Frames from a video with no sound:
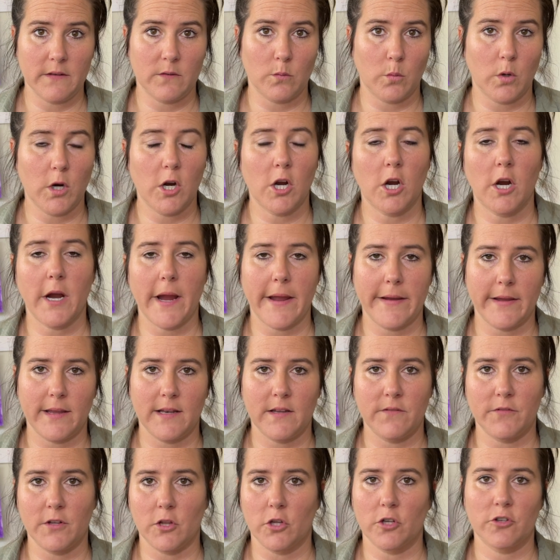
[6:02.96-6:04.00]
were,
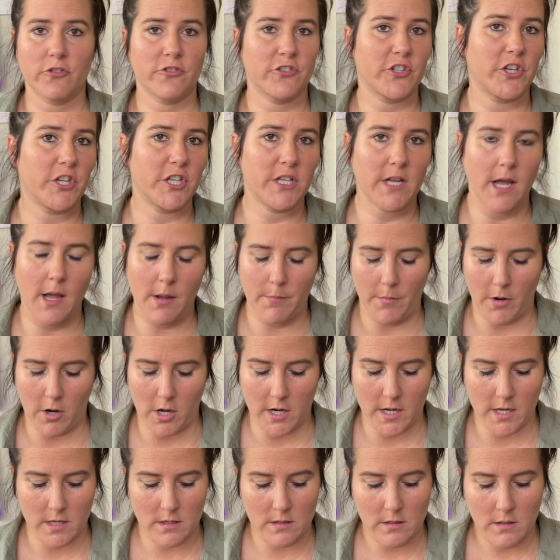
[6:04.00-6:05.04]
and if it looked good, I
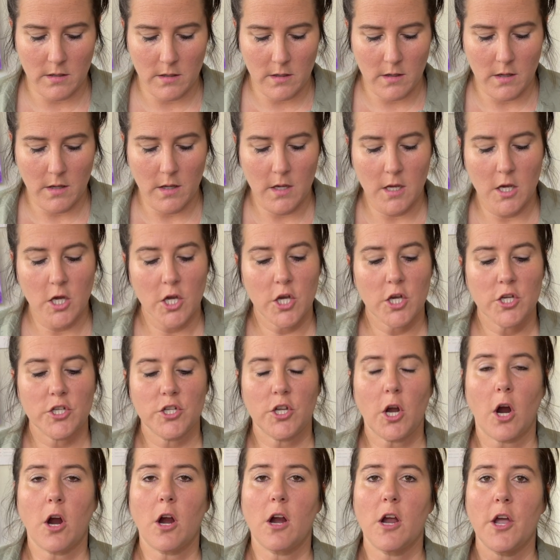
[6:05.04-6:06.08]
bought it.
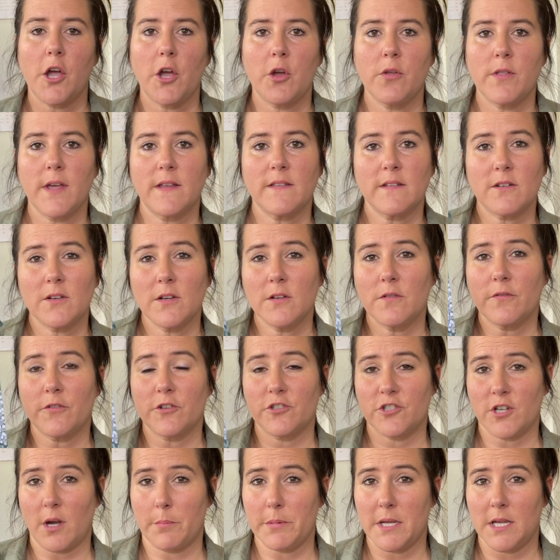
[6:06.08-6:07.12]
Yarrow, that's good
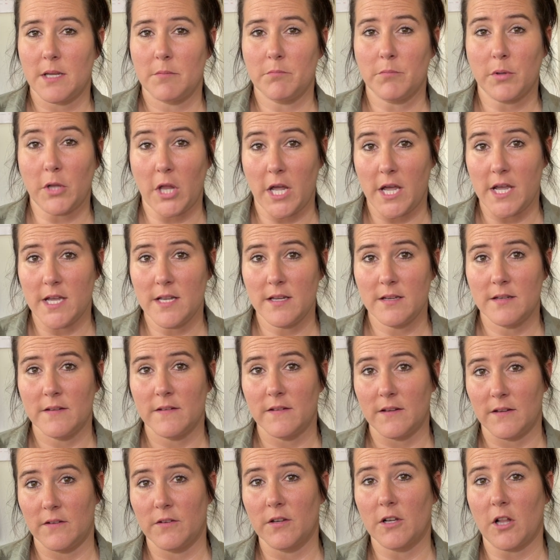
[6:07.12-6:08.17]
for stopping blood.
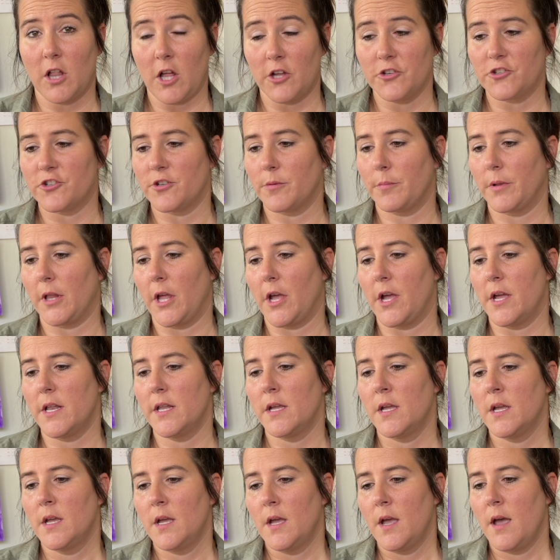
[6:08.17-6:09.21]
It clots your
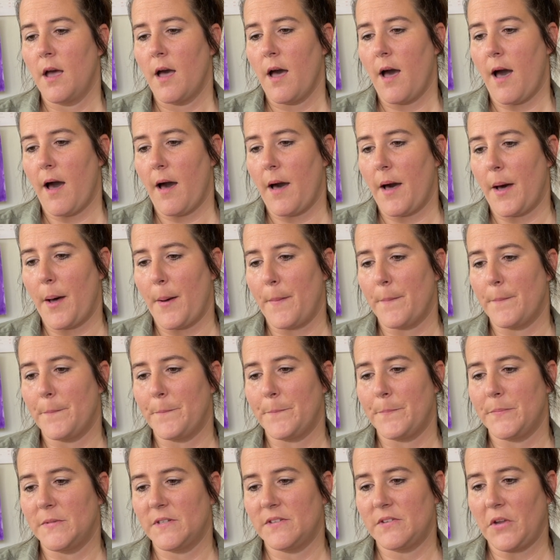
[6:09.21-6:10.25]
blood.
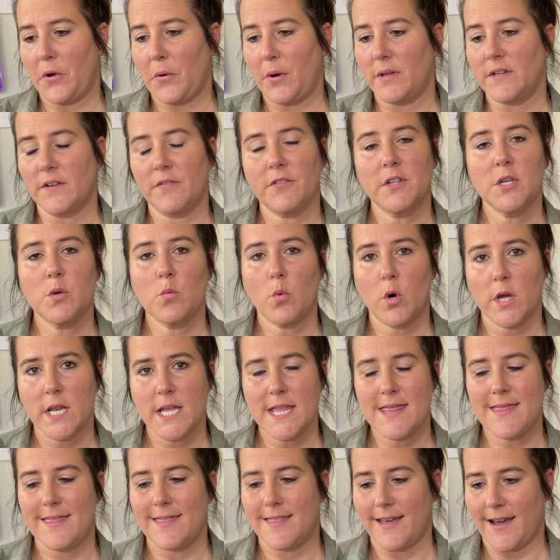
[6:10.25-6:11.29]
So I definitely
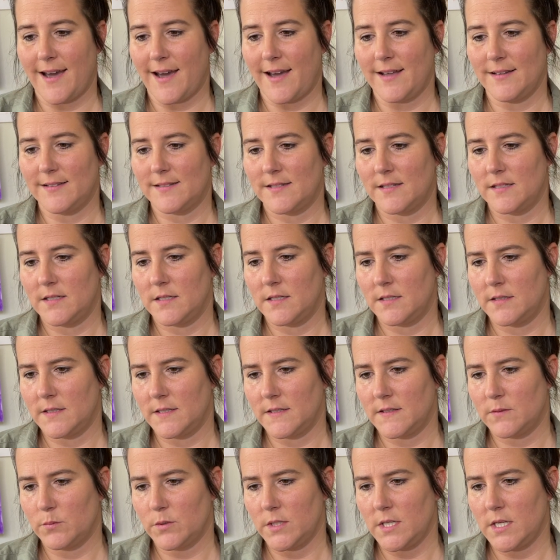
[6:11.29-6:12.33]
wanted that.
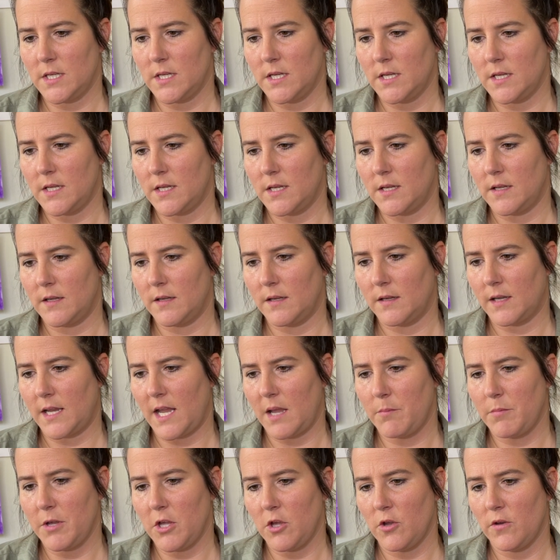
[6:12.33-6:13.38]
This one, it
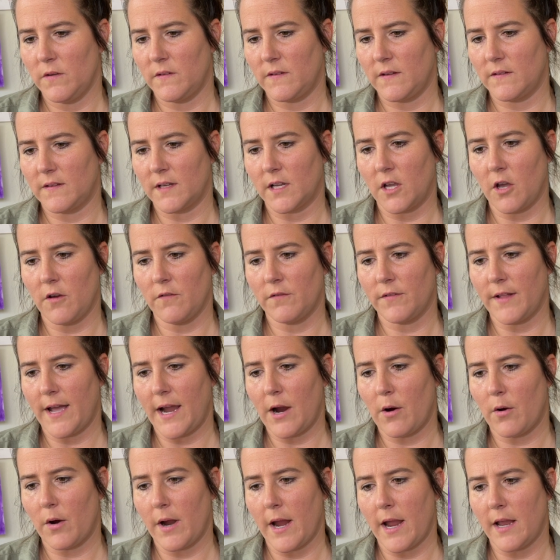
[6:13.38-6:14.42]
can be used as a cut
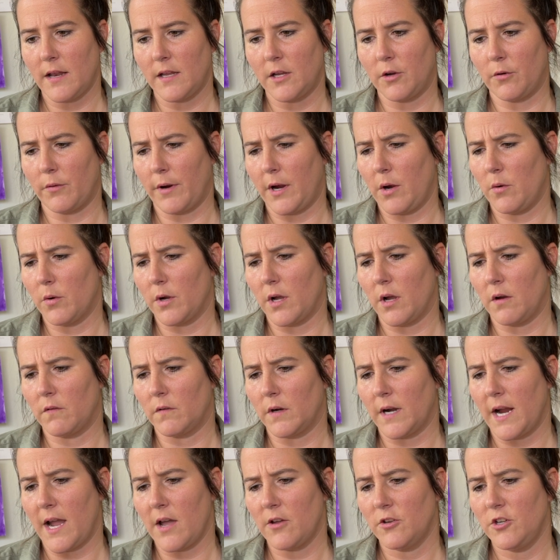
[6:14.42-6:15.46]
flower and a ground
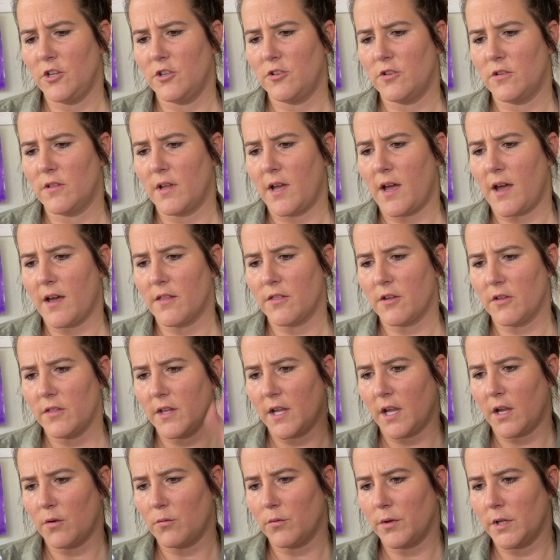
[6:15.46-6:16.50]
cover. How do you do that? I thought
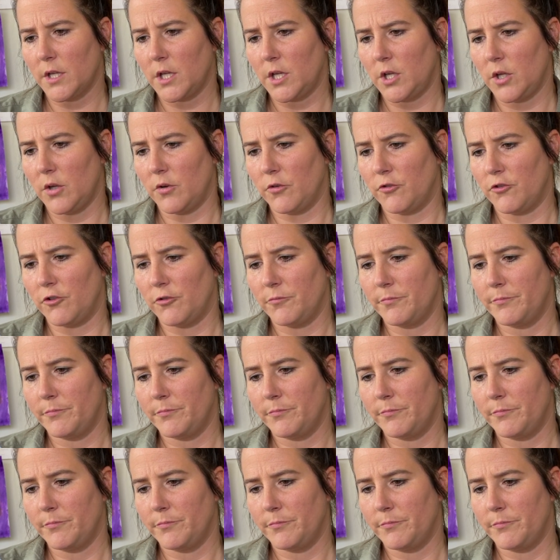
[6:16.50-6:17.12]
they got really huge.